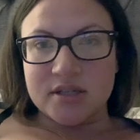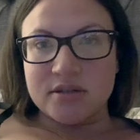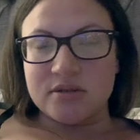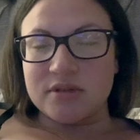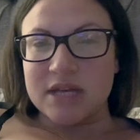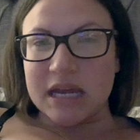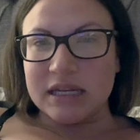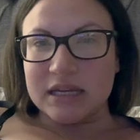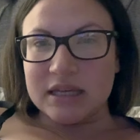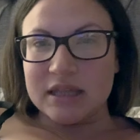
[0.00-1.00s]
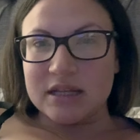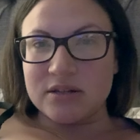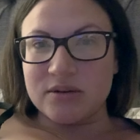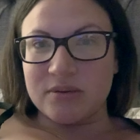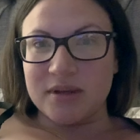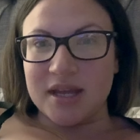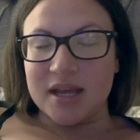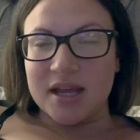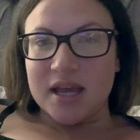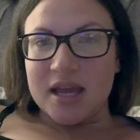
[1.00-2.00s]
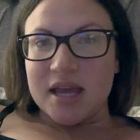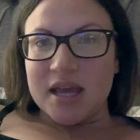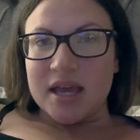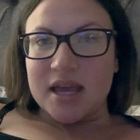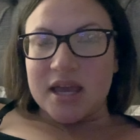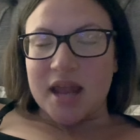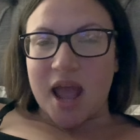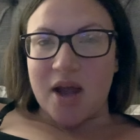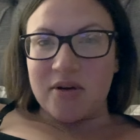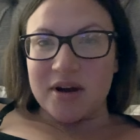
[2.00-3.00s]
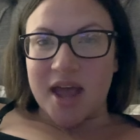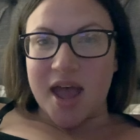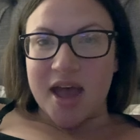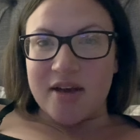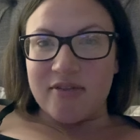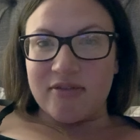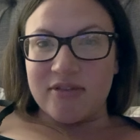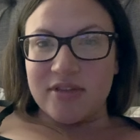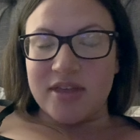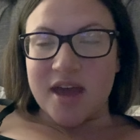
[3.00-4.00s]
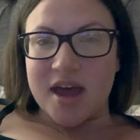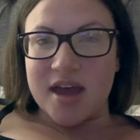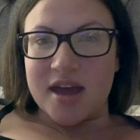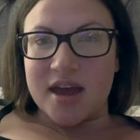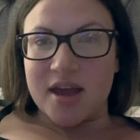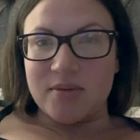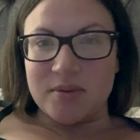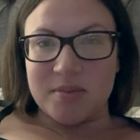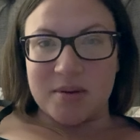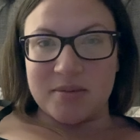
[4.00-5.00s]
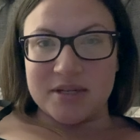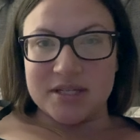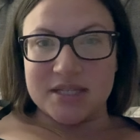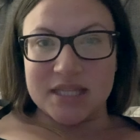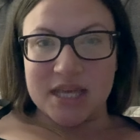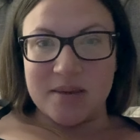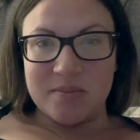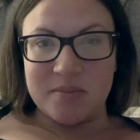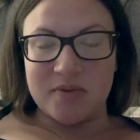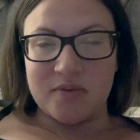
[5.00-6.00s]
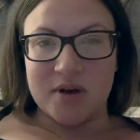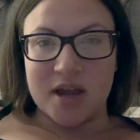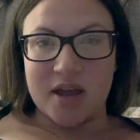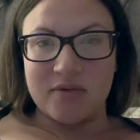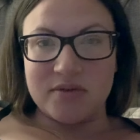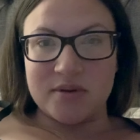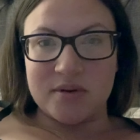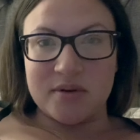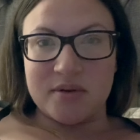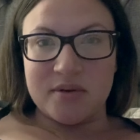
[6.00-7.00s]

So technically that's only an hour and a half that I would be able to sleep before I have to